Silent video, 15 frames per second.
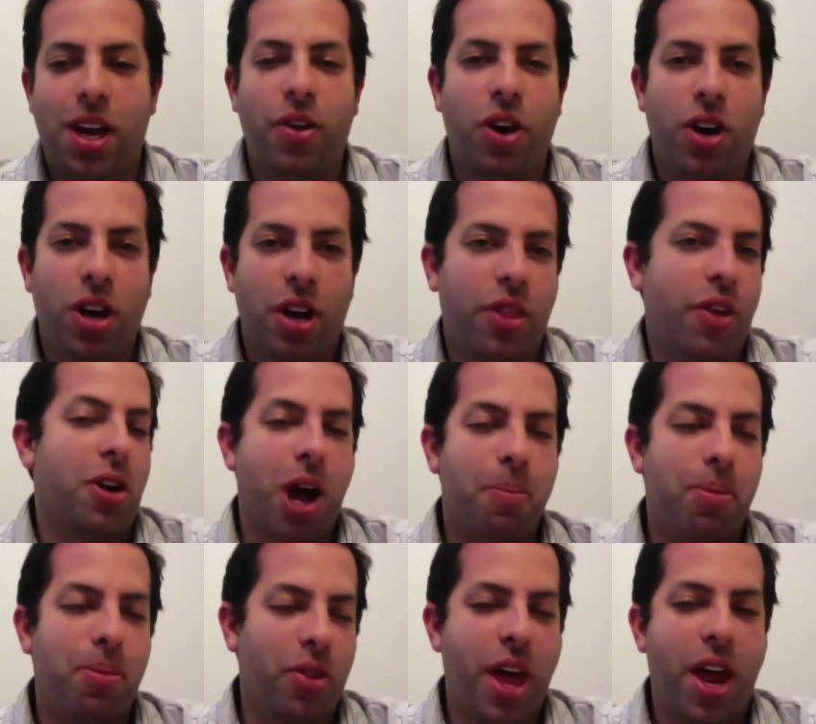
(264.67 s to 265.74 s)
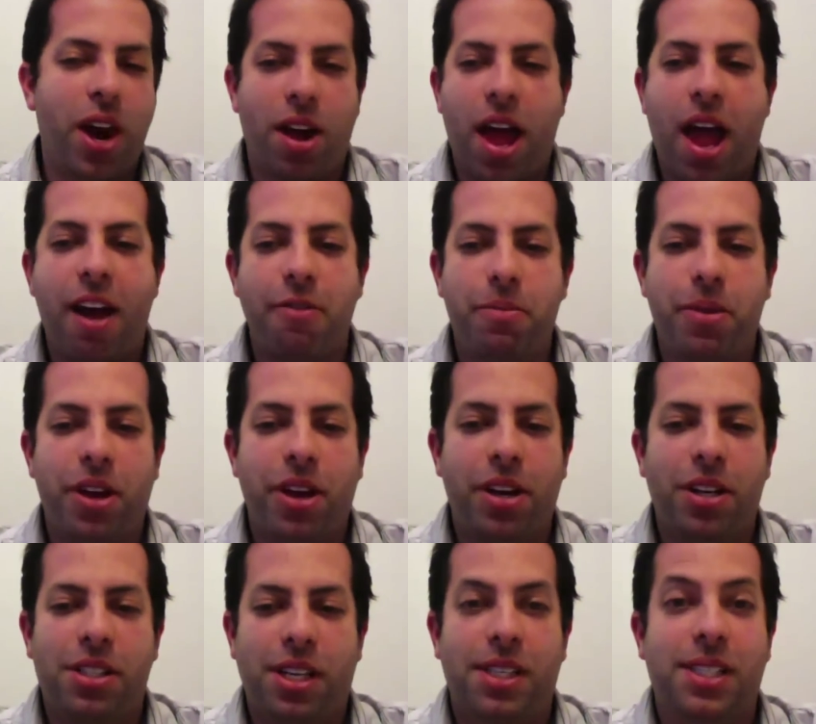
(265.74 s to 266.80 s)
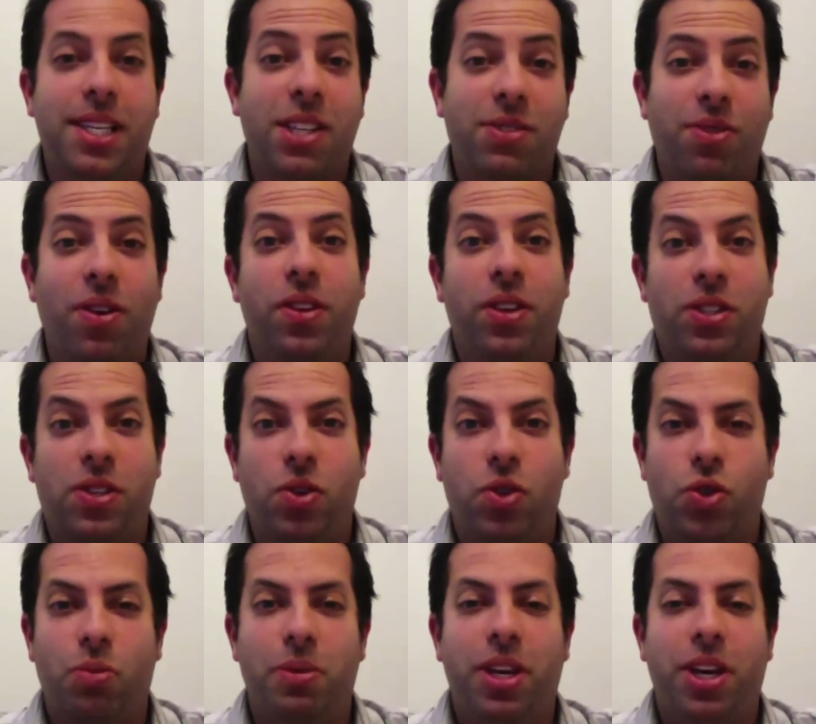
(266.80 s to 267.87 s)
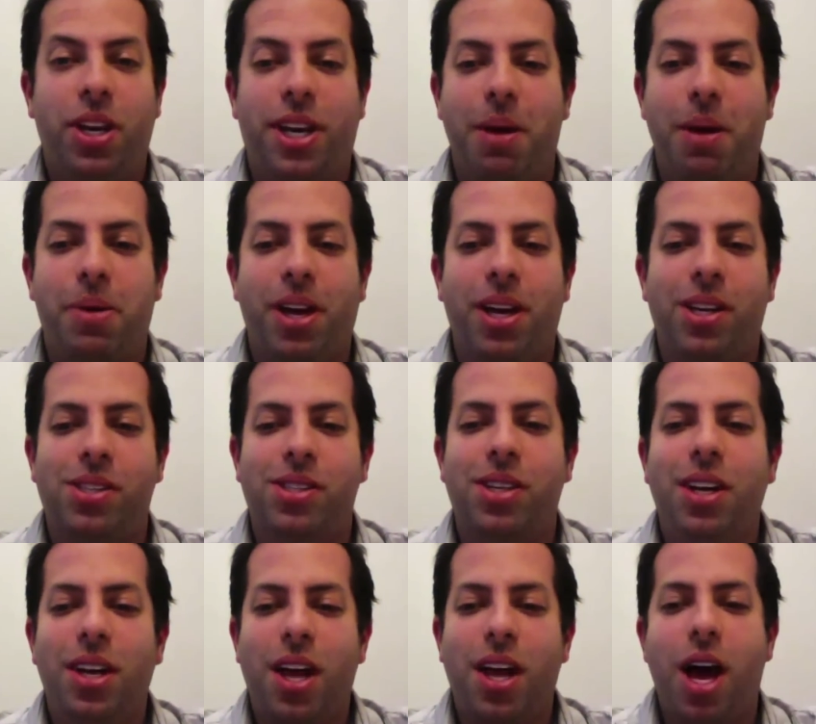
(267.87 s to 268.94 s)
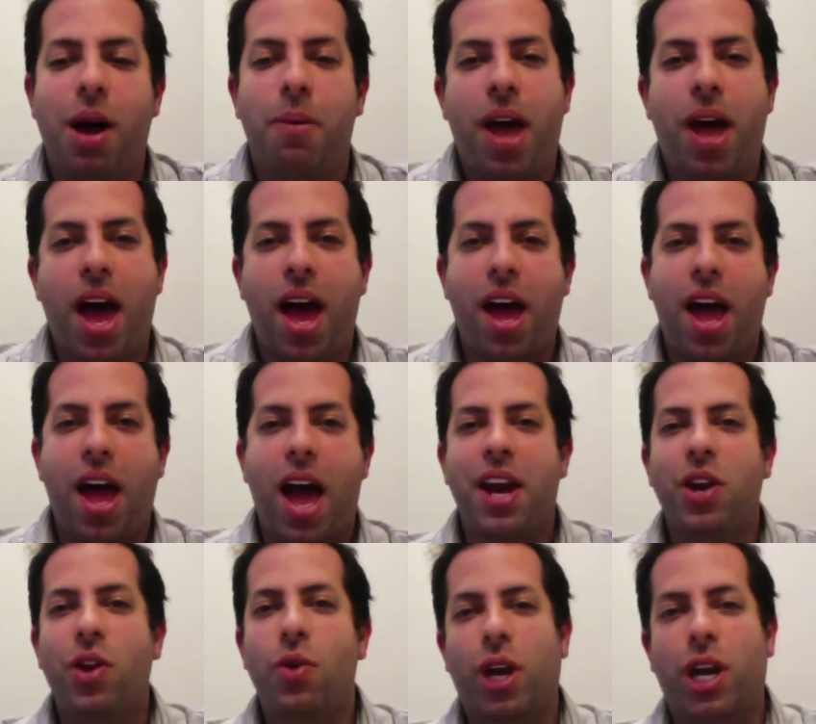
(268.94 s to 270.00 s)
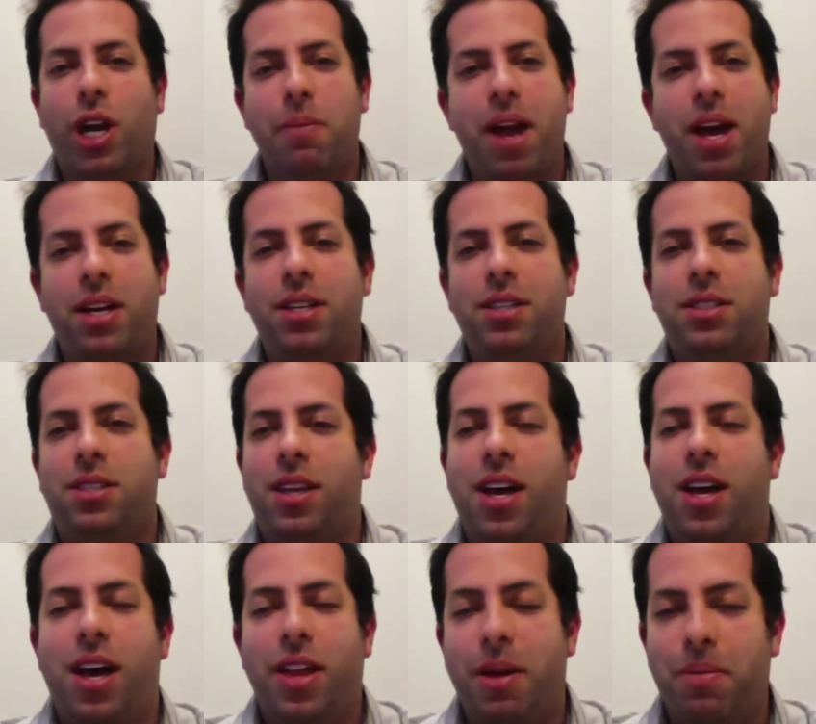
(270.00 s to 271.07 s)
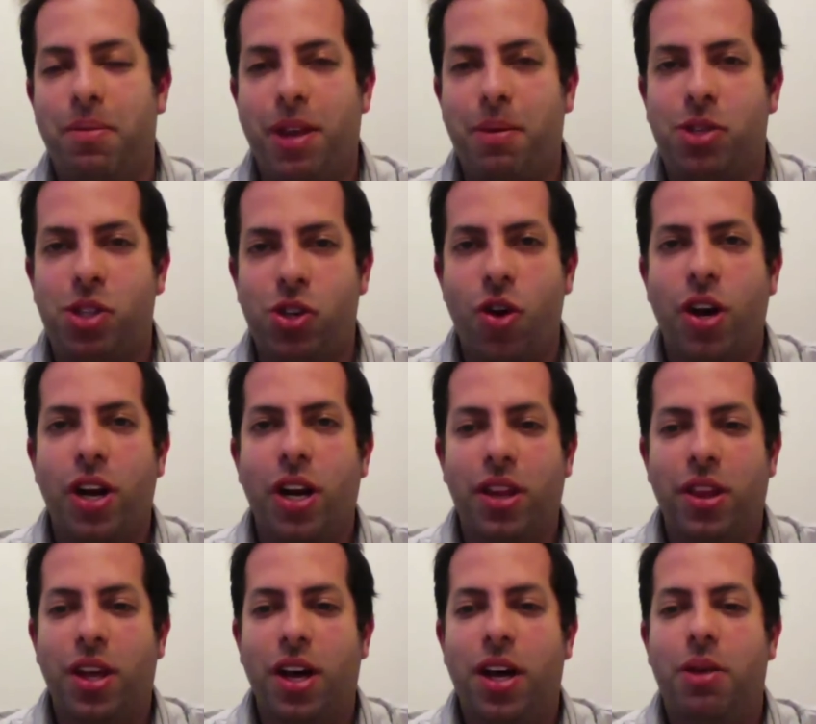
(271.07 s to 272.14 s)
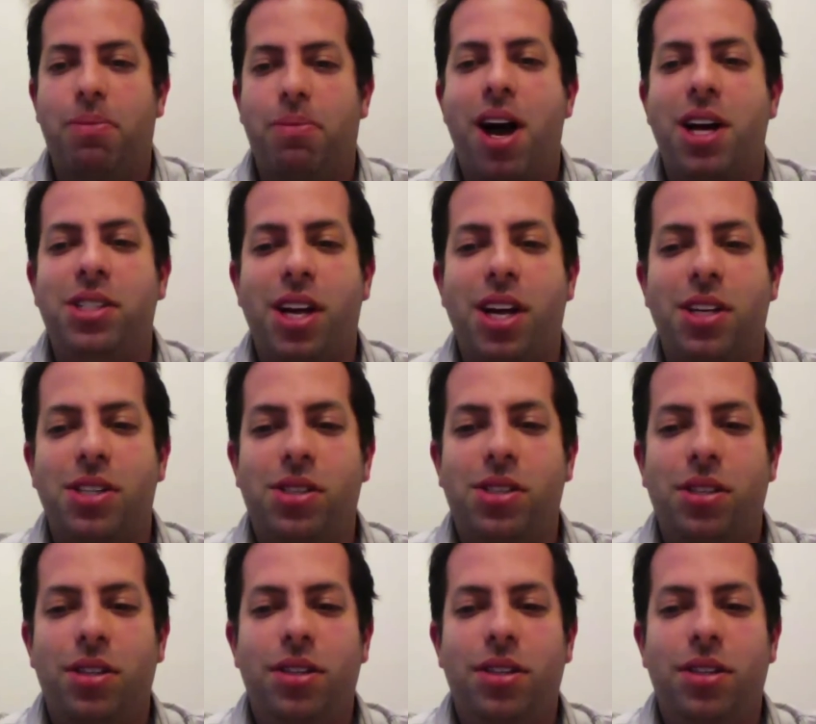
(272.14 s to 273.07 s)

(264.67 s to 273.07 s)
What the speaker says: There are a couple that have been successful in their social media campaigns. How do you recommend them starting the process?